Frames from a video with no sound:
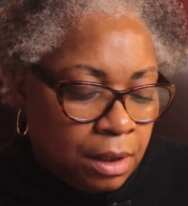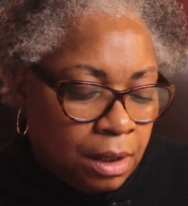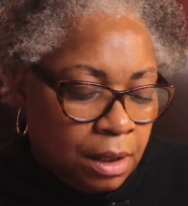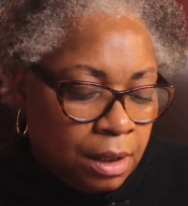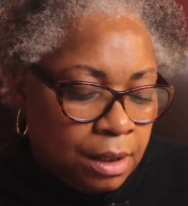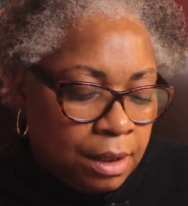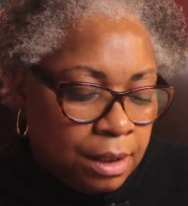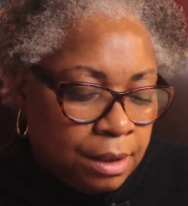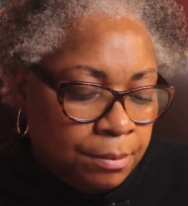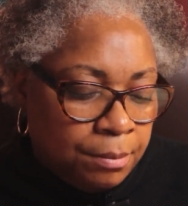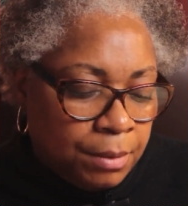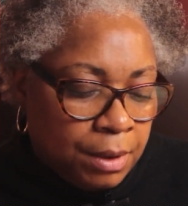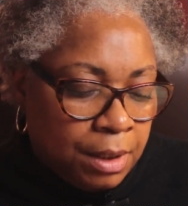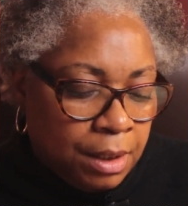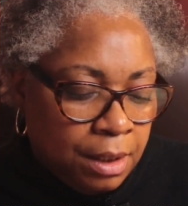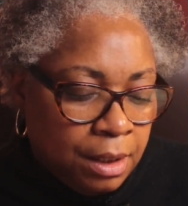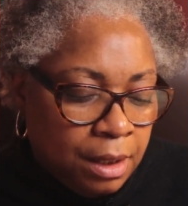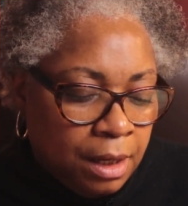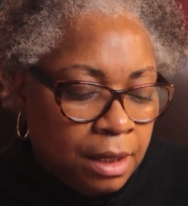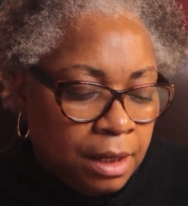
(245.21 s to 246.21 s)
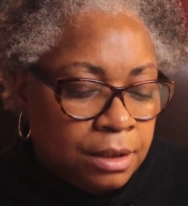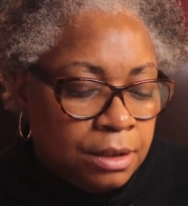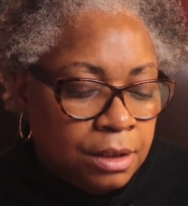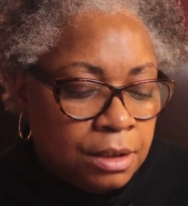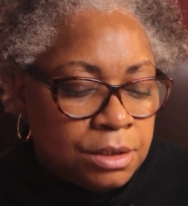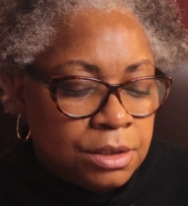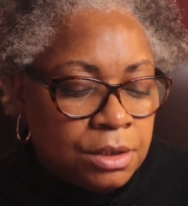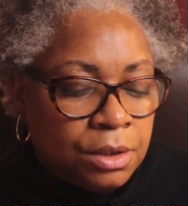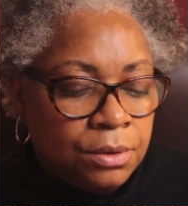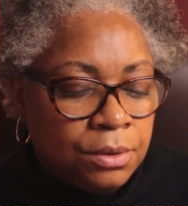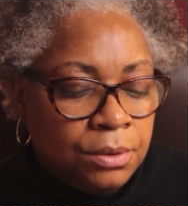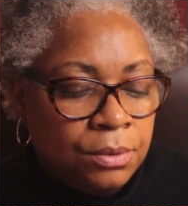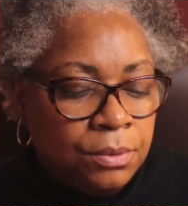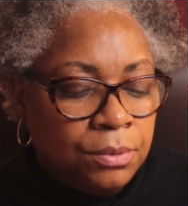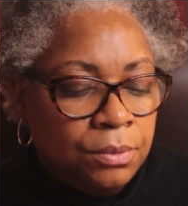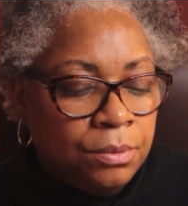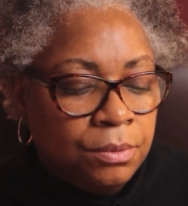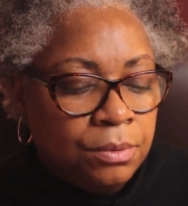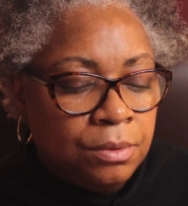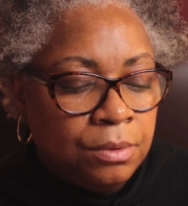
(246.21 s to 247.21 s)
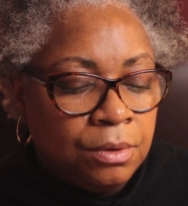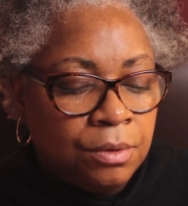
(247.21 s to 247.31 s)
And so